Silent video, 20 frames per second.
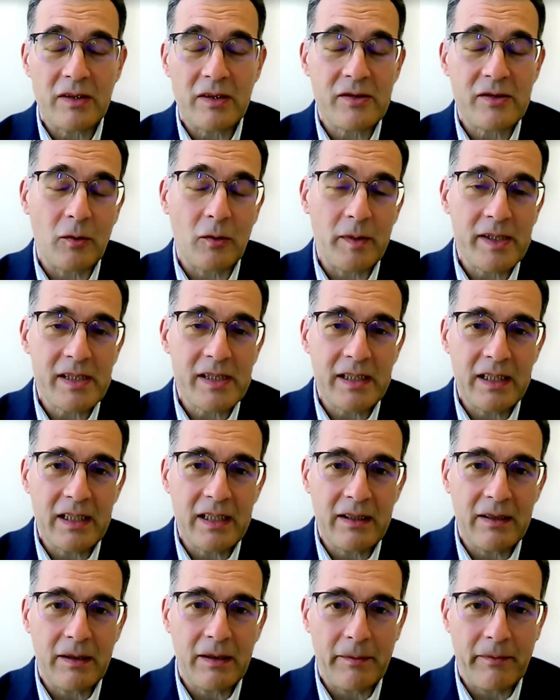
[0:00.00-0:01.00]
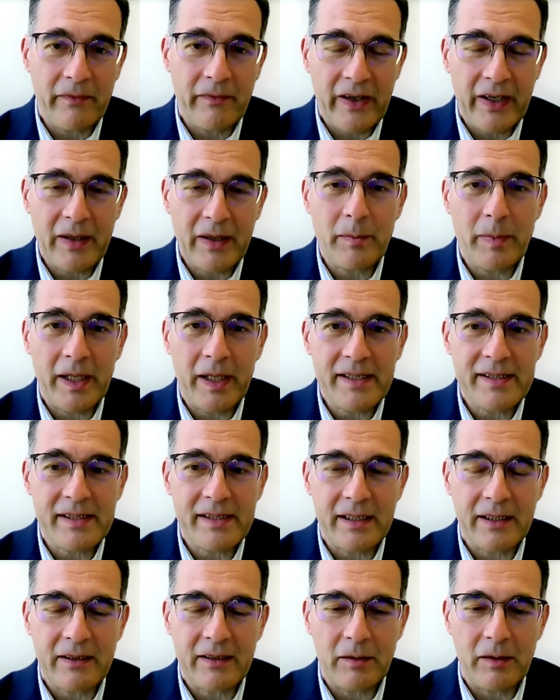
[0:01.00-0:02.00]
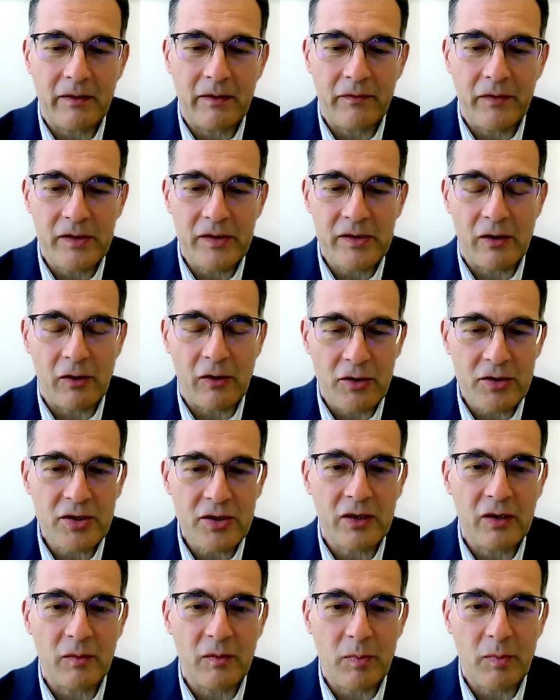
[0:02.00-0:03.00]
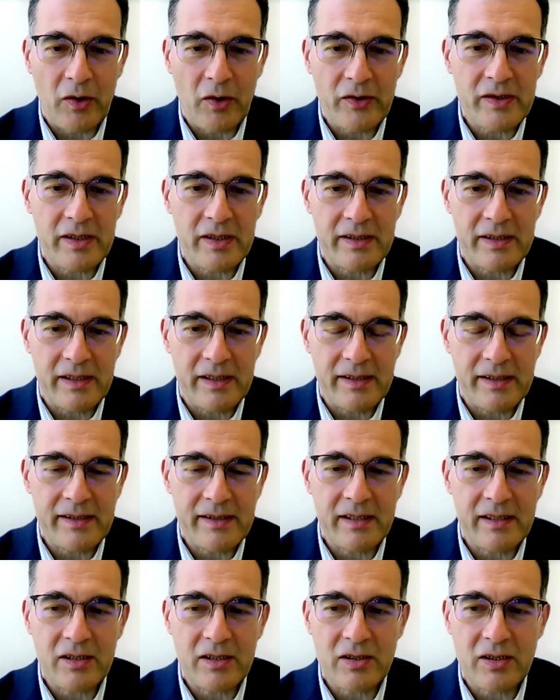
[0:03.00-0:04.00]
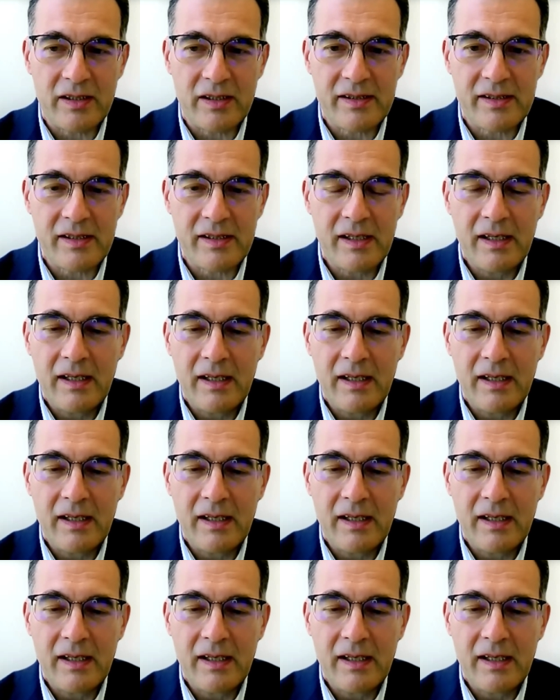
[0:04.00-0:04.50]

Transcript: So we study very basic physiological processes, such as